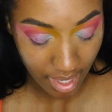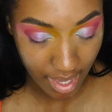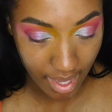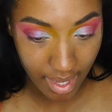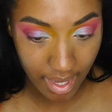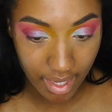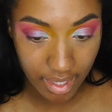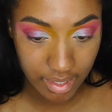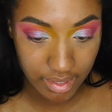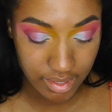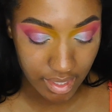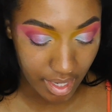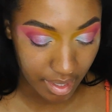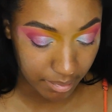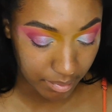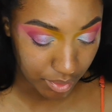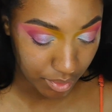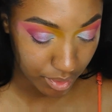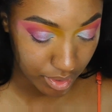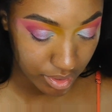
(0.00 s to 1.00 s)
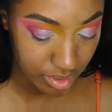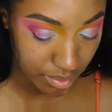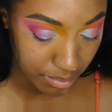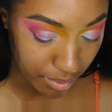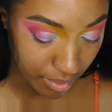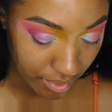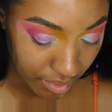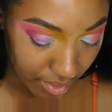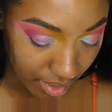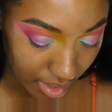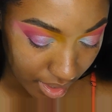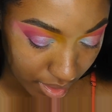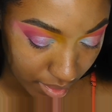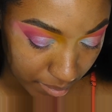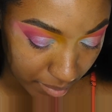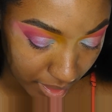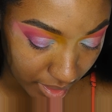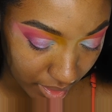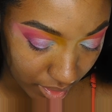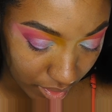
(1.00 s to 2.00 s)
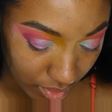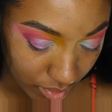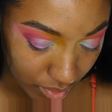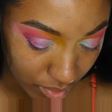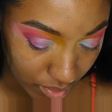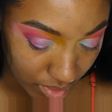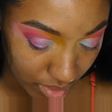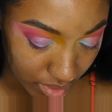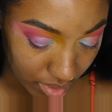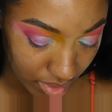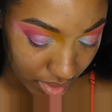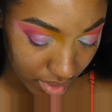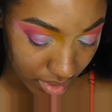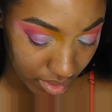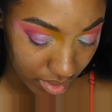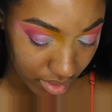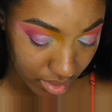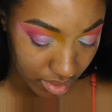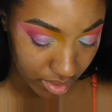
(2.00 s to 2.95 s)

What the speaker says: And I'm going to put that on my inner corner.